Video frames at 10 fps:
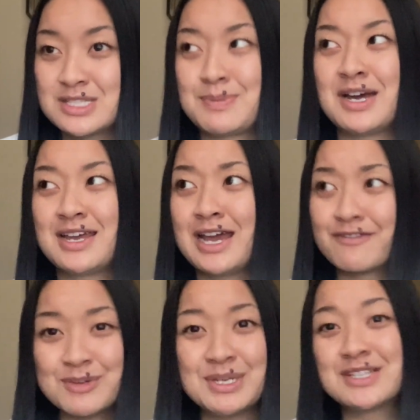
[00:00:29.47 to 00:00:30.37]
by
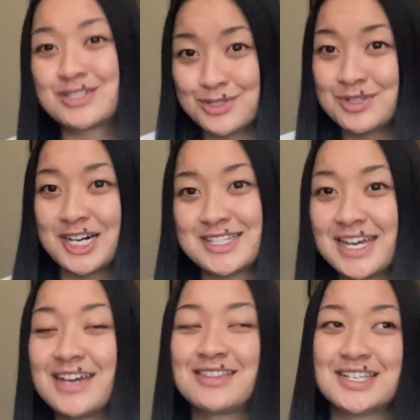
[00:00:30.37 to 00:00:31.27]
every means, do not
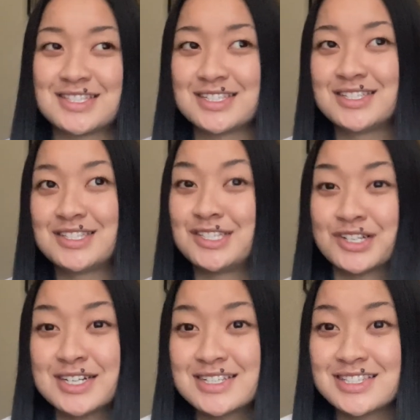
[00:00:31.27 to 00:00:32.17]
take this
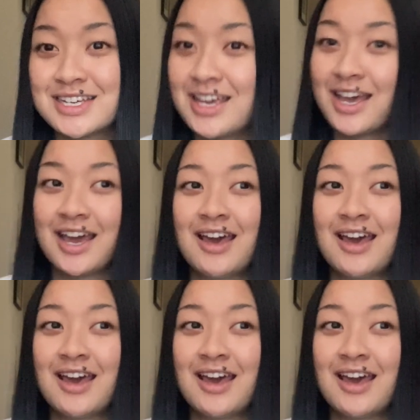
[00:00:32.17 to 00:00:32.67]
seriously.